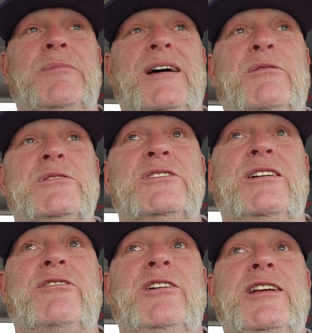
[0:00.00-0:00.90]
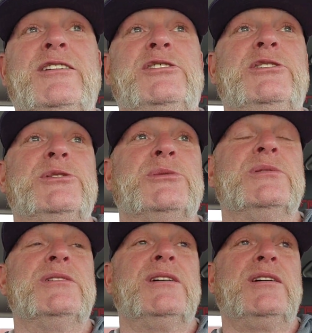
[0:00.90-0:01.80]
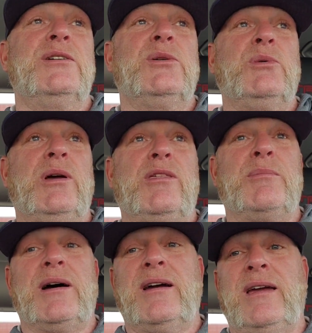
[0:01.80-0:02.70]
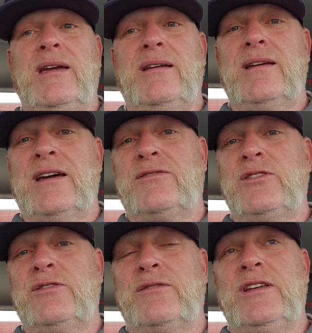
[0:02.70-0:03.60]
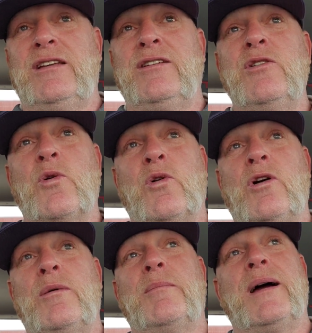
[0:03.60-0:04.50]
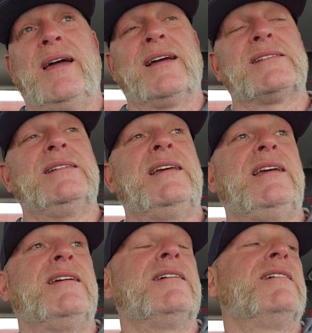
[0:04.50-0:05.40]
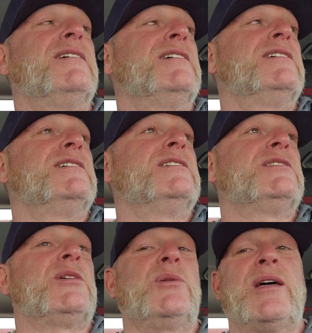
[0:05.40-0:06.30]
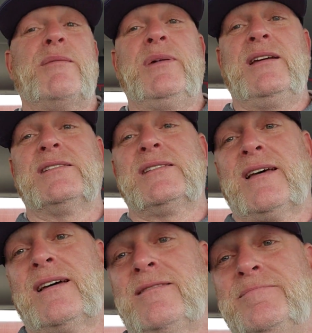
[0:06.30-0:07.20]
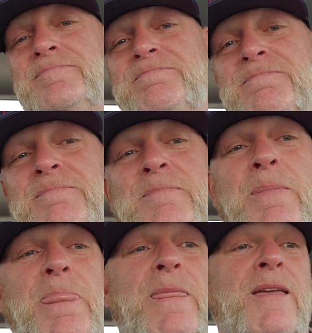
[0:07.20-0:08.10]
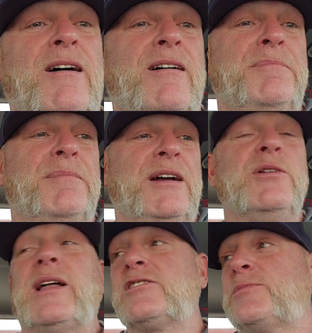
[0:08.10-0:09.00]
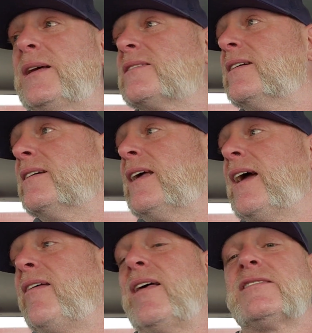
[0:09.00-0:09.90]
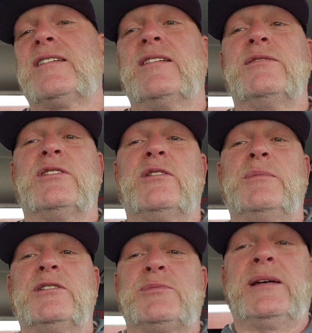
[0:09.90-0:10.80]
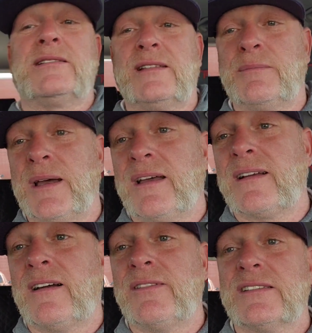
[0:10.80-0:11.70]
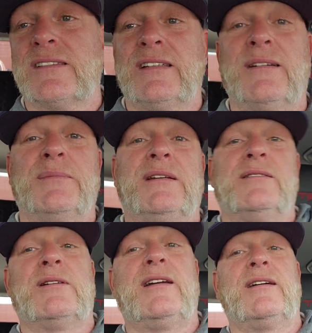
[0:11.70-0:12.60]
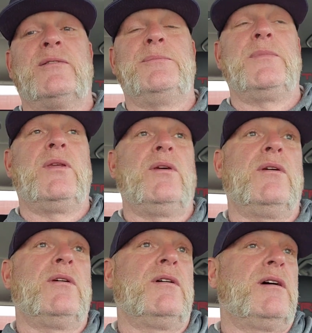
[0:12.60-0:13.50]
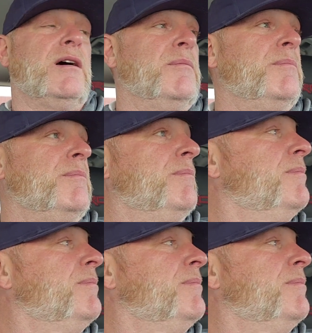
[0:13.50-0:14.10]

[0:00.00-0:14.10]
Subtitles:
that was never an issue with my F250 nor my XD. So that being said, I do like the space in it, and that still leaves a little bit of space in the back, obviously, I'm in right now.